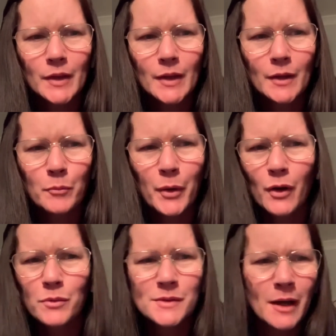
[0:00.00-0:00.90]
but
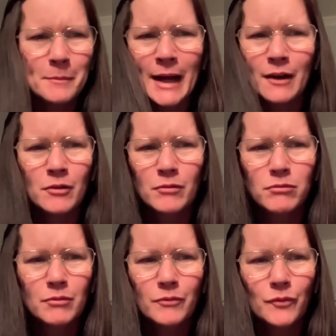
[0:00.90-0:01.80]
I'll somehow
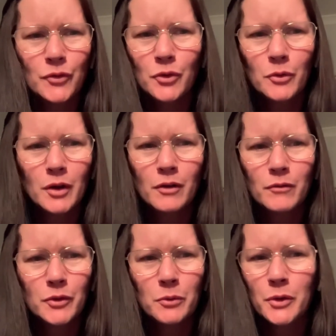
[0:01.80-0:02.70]
do
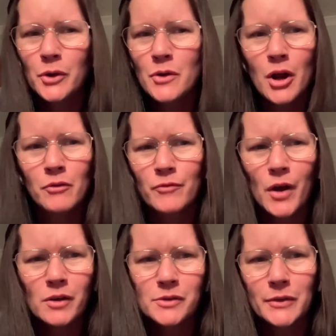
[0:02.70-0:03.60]
an Uno
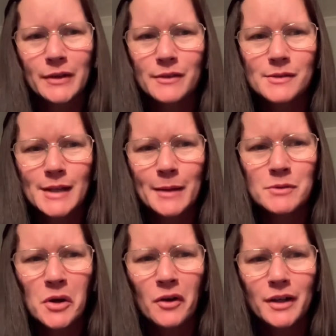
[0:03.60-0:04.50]
reverse on it at the same
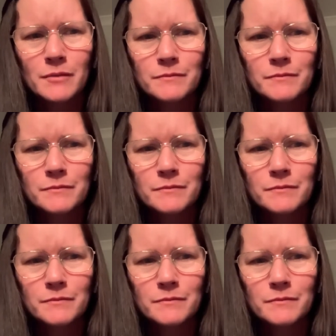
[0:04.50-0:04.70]
time.